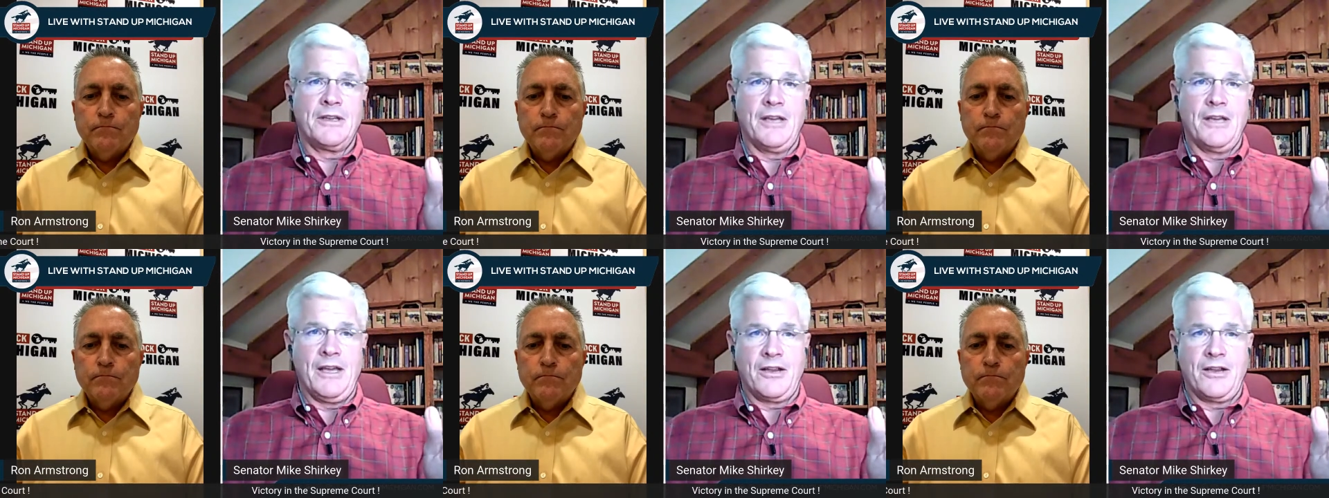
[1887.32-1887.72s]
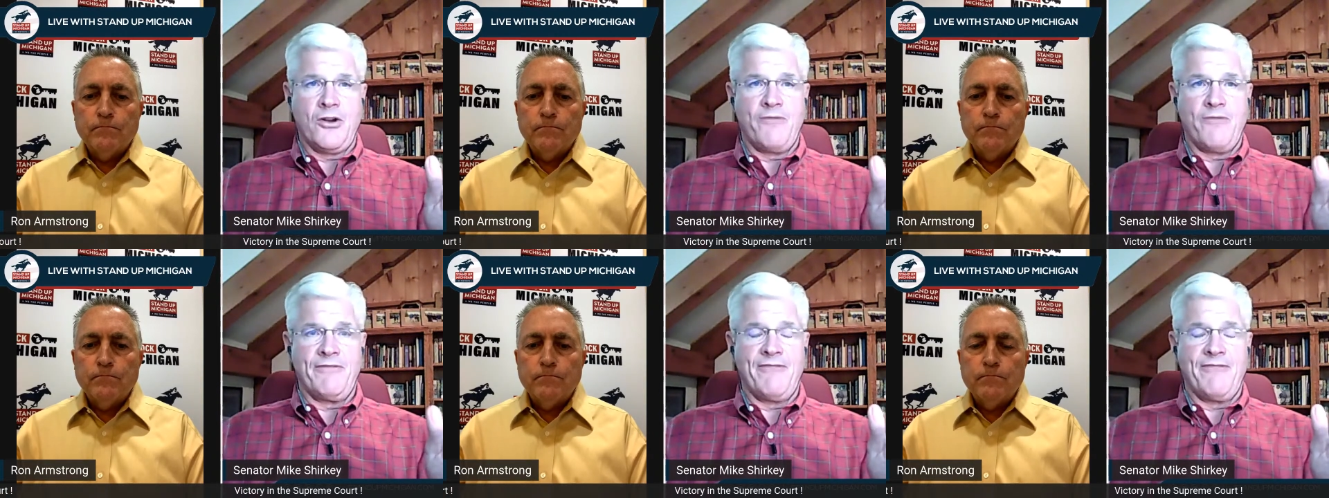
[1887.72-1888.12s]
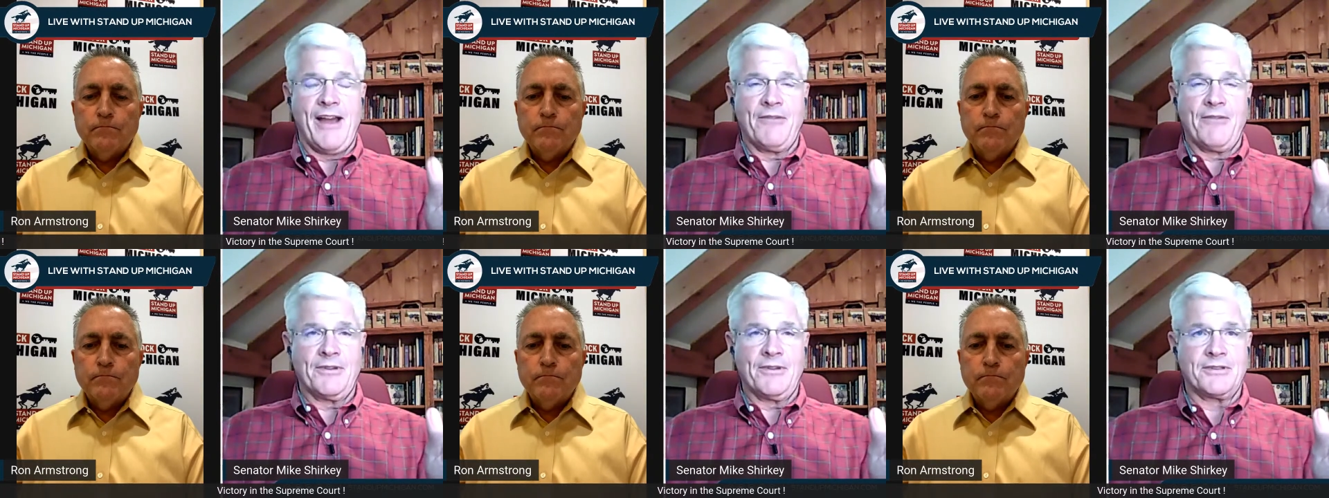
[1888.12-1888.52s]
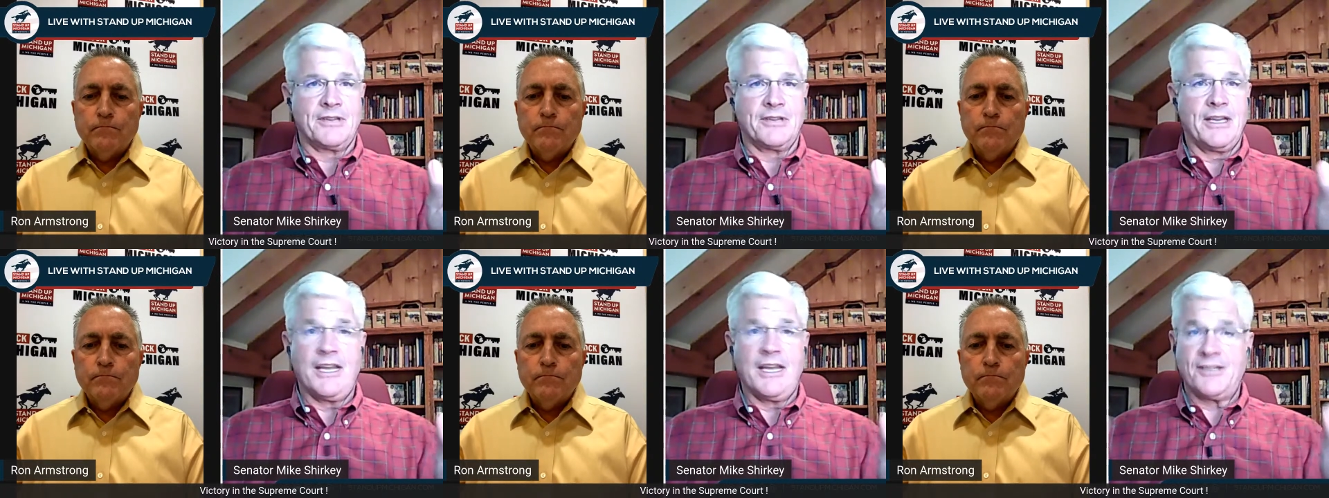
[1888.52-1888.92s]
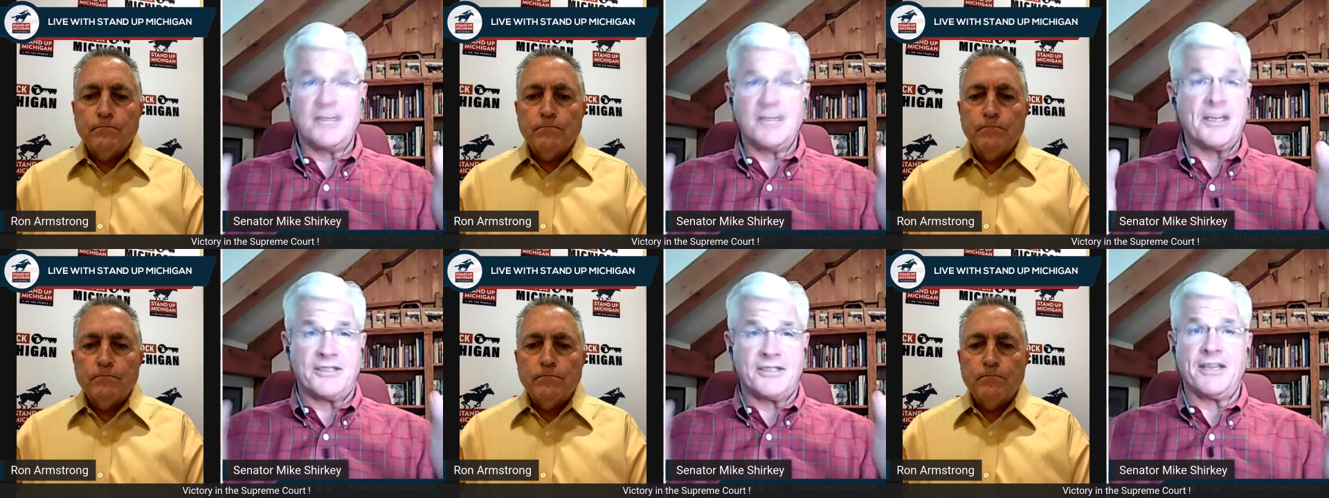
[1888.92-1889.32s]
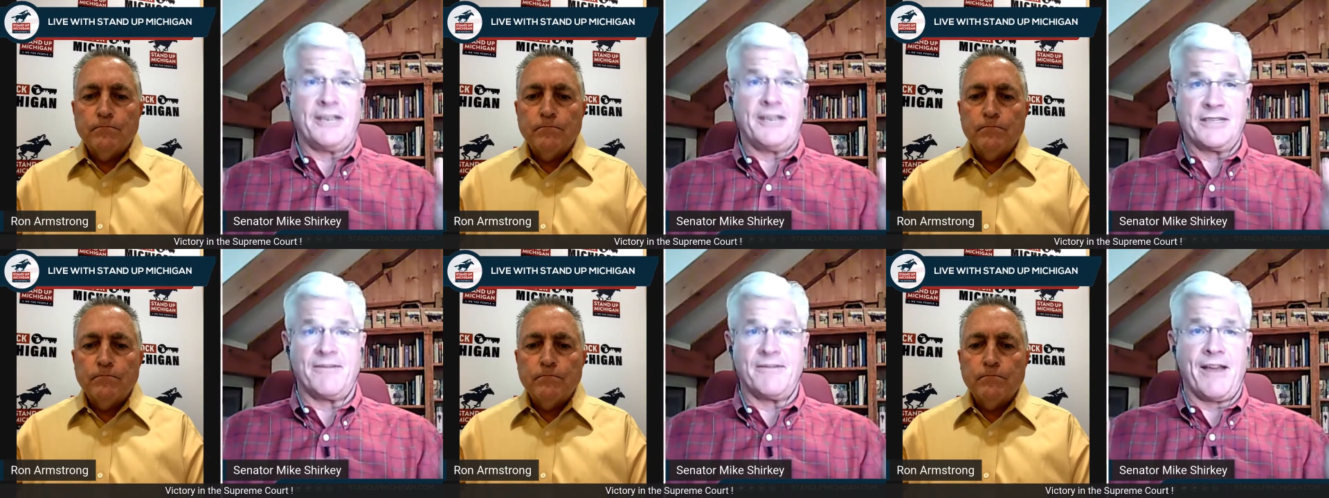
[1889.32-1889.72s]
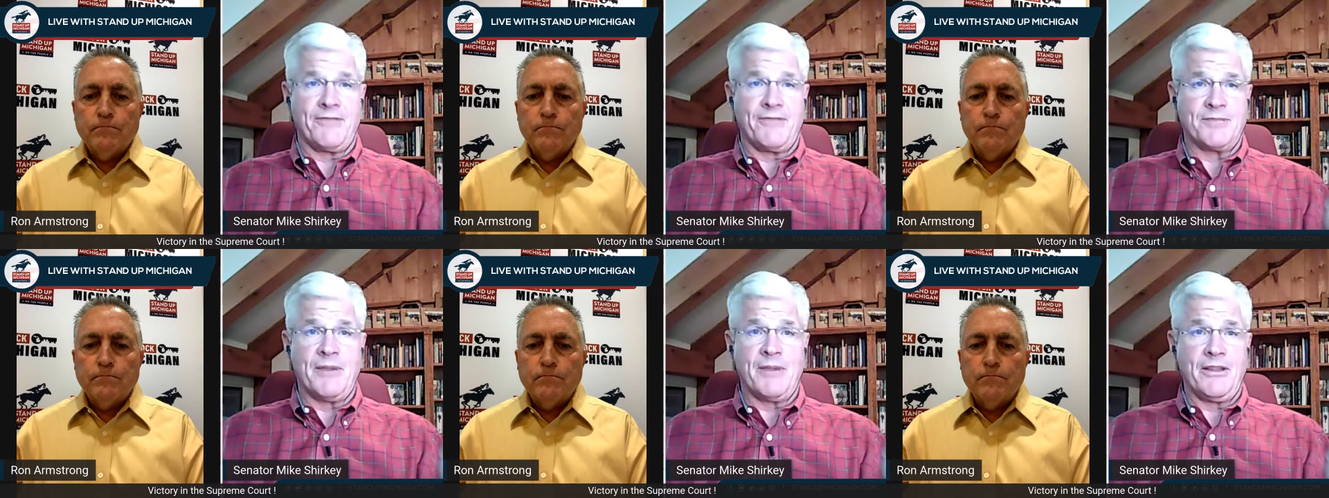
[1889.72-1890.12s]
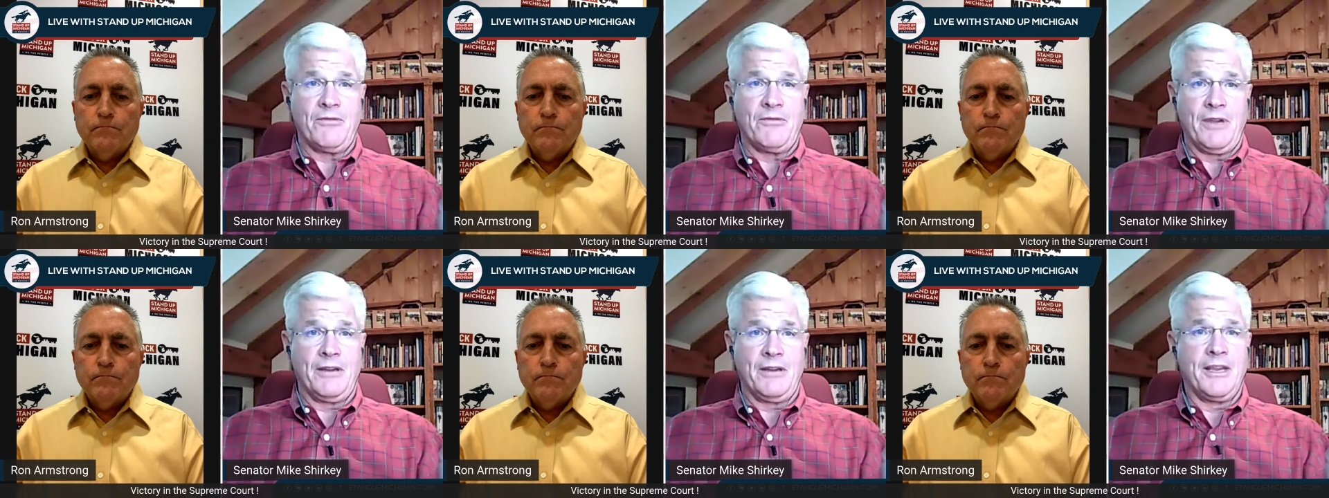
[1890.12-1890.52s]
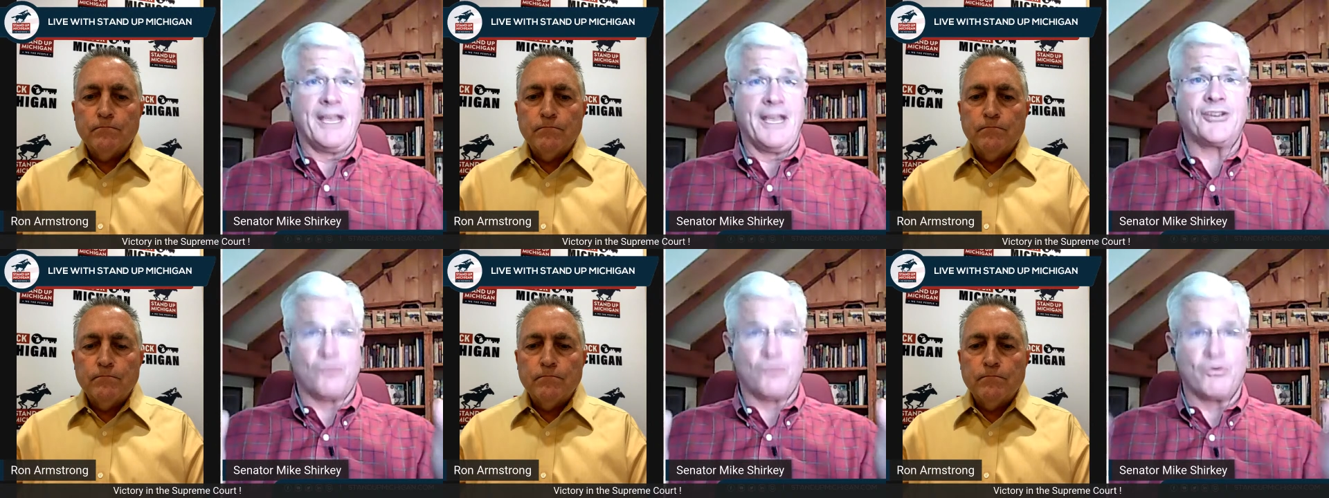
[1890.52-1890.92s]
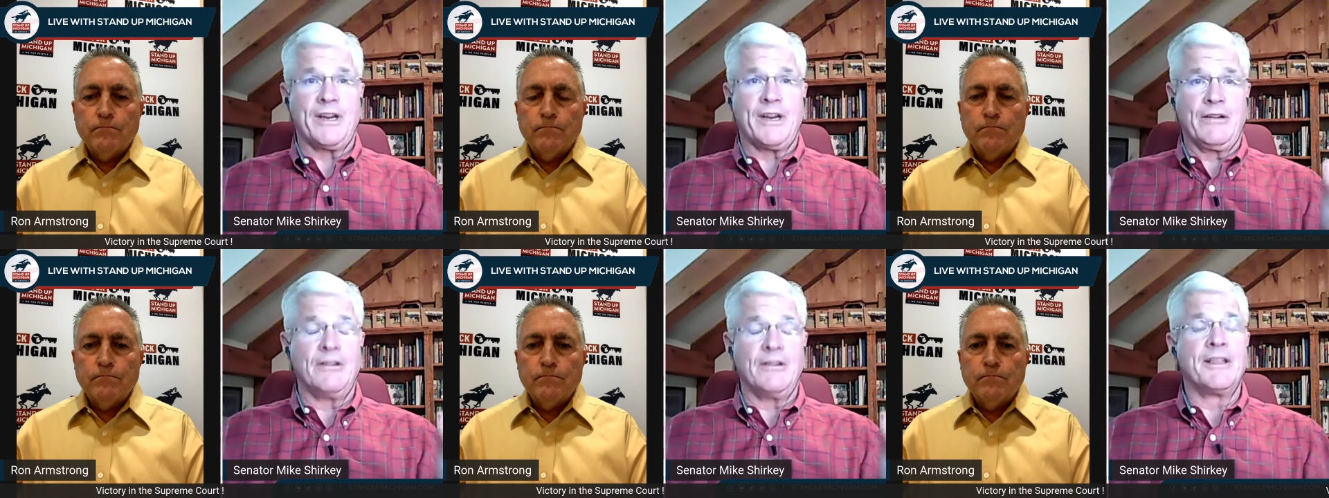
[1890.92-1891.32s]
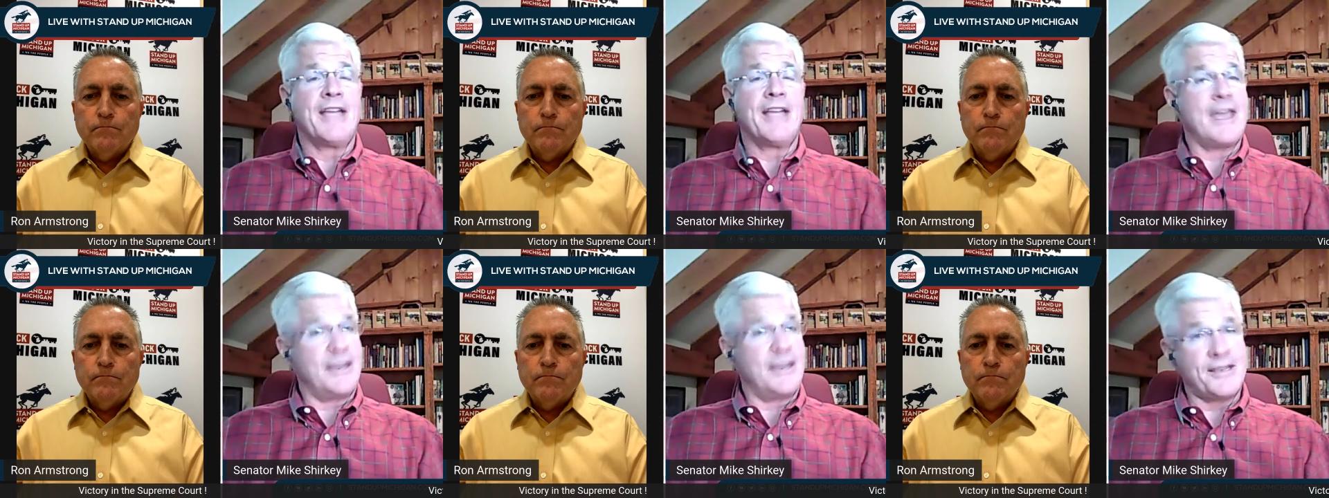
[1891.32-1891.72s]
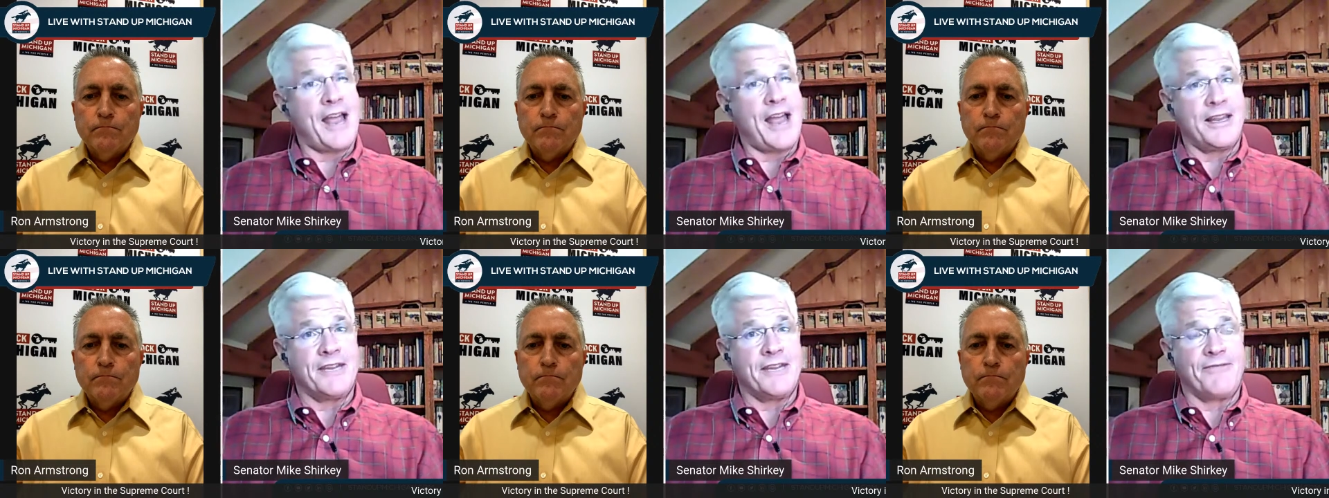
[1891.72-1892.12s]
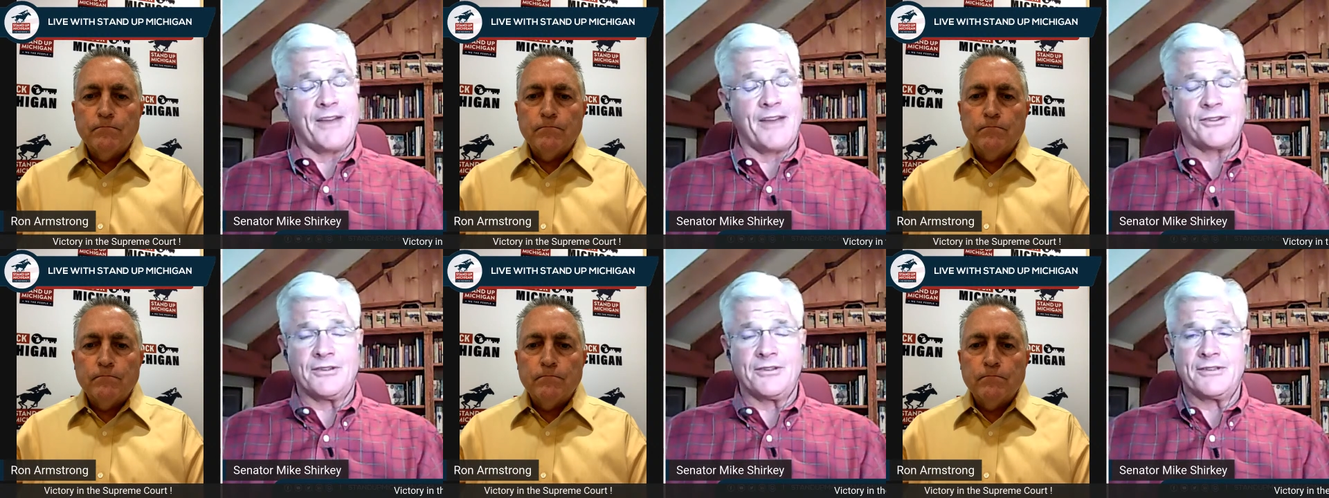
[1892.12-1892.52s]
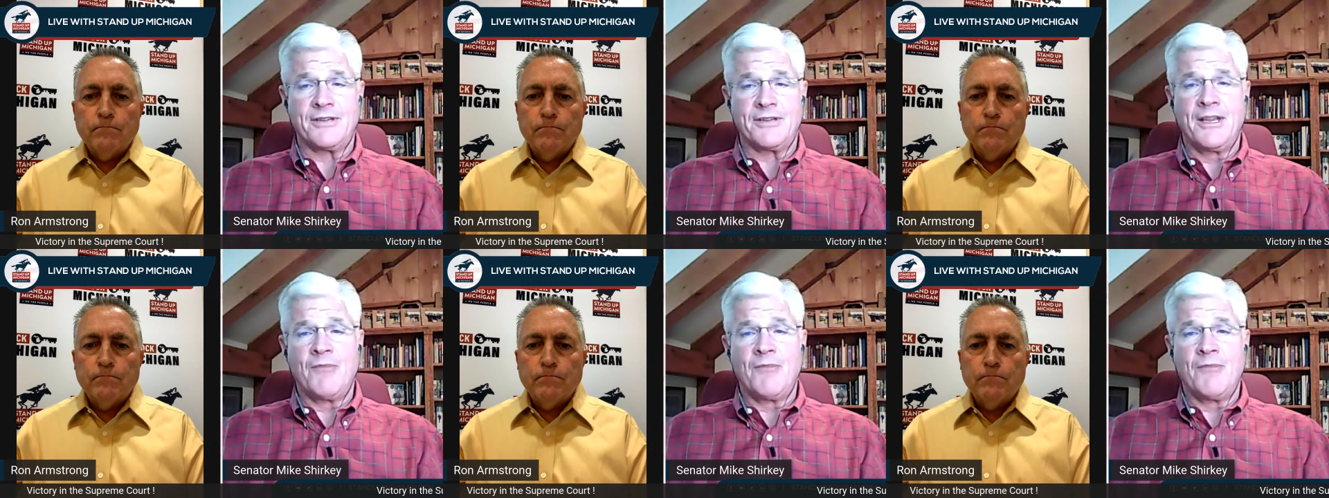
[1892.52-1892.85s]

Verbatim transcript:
Speaker 1: uh, COVID virus. It's an insidious virus, by the way. It's real and it's highly infectious.